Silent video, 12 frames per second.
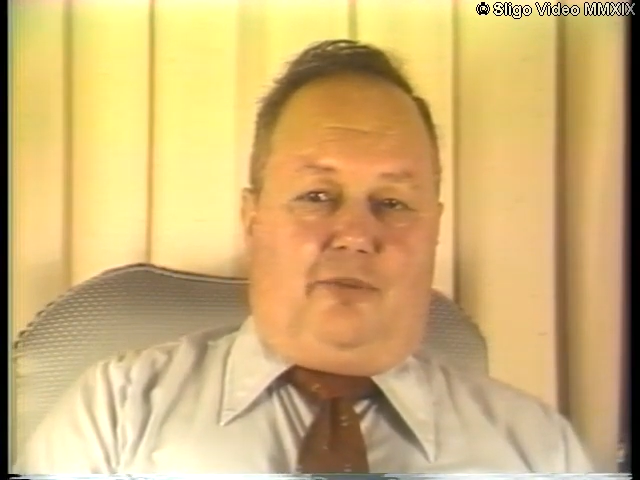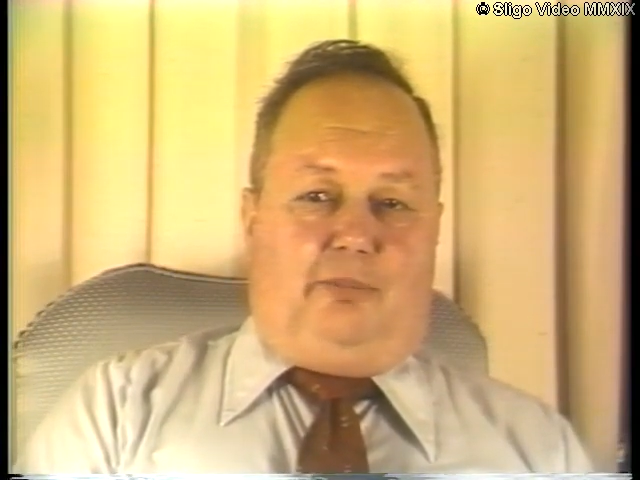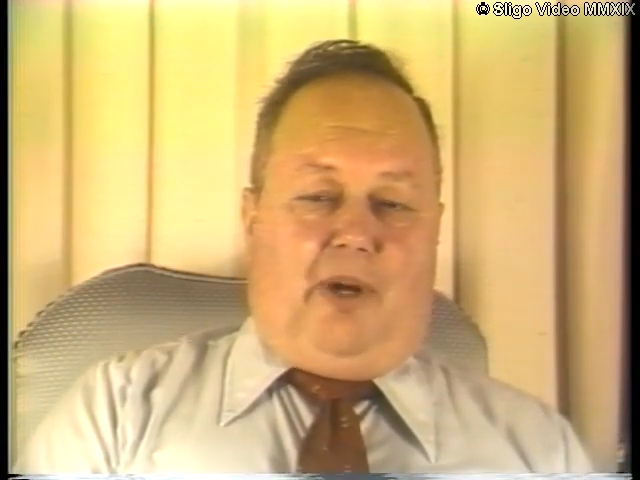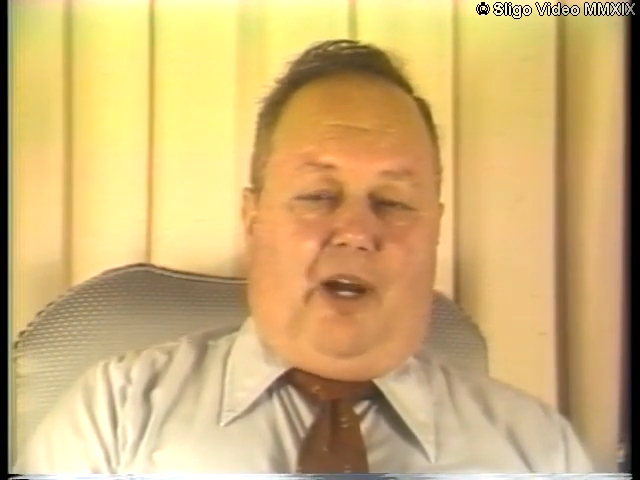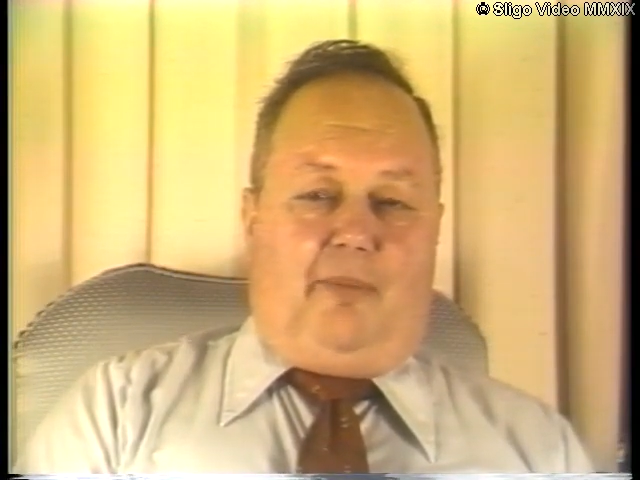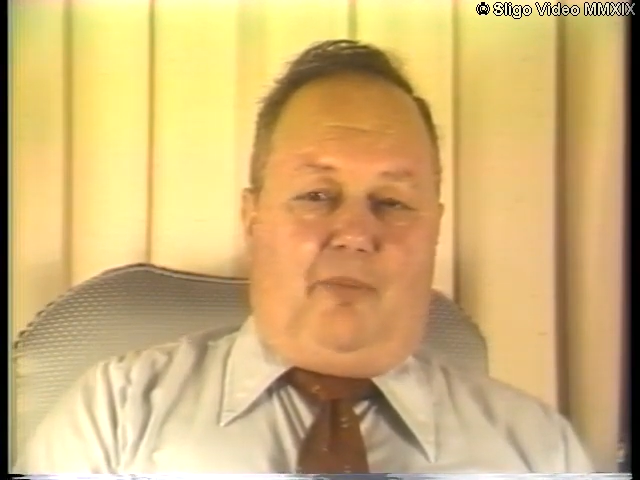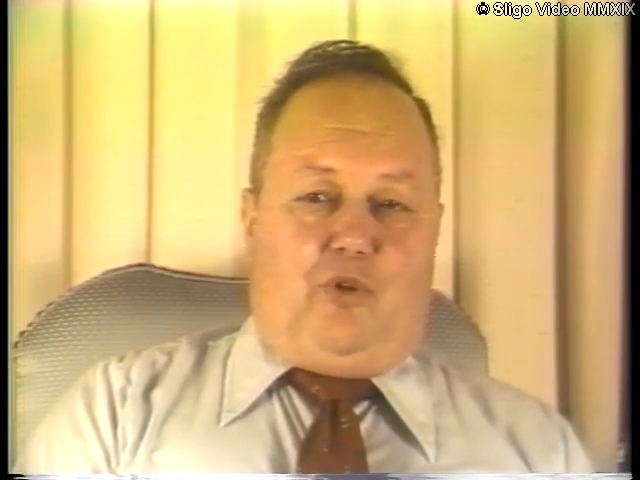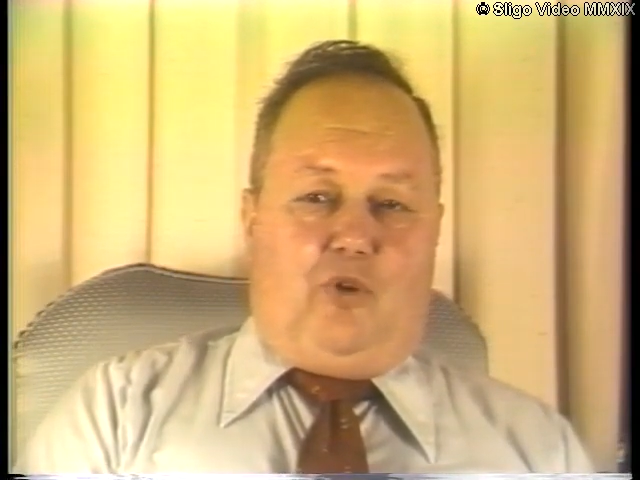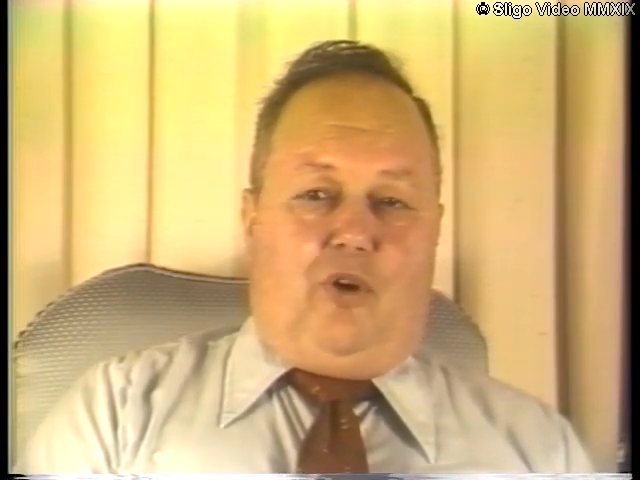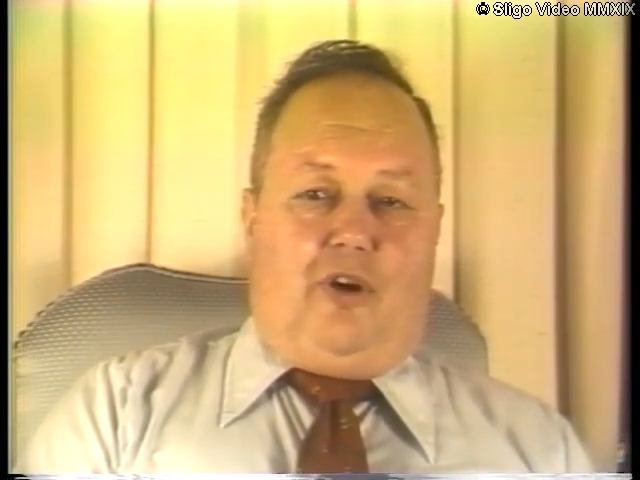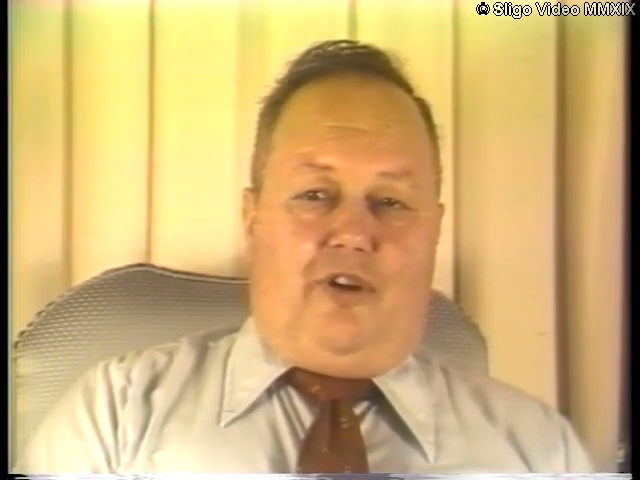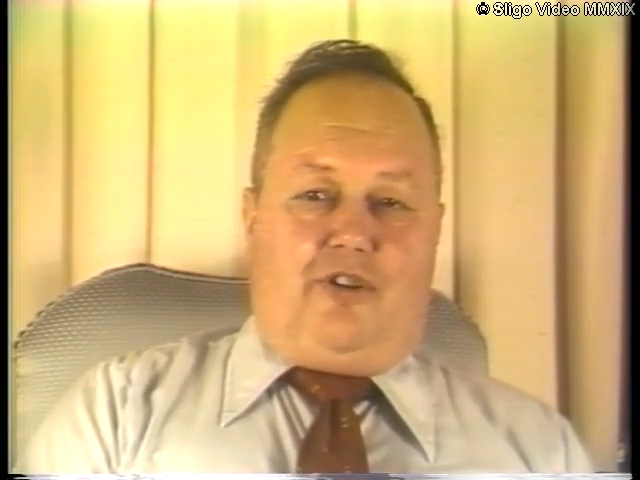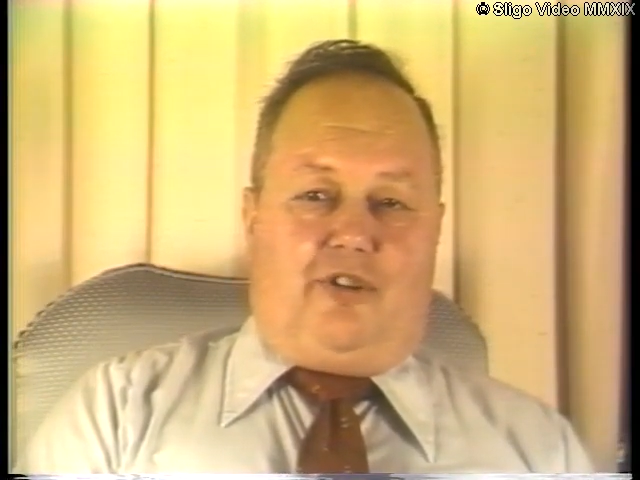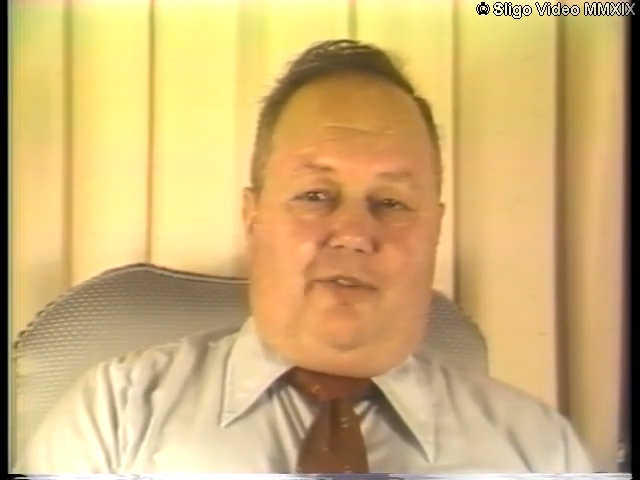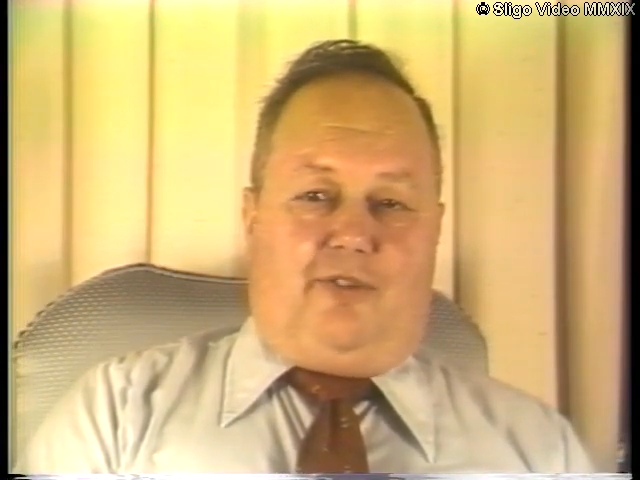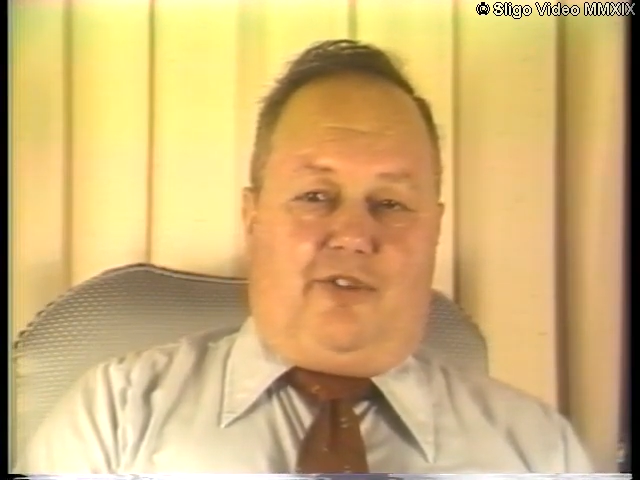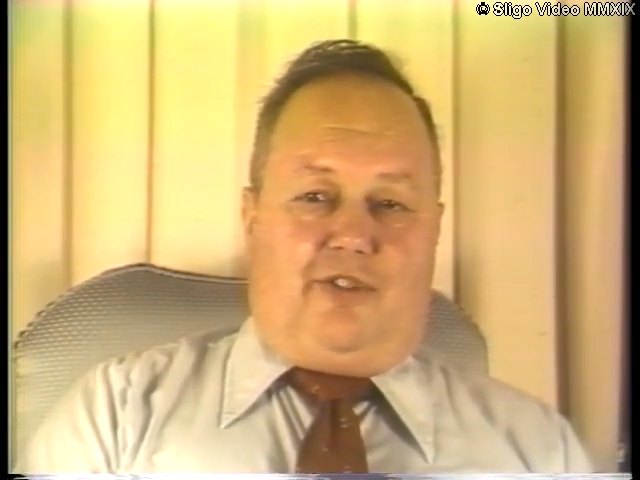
those bomb doors.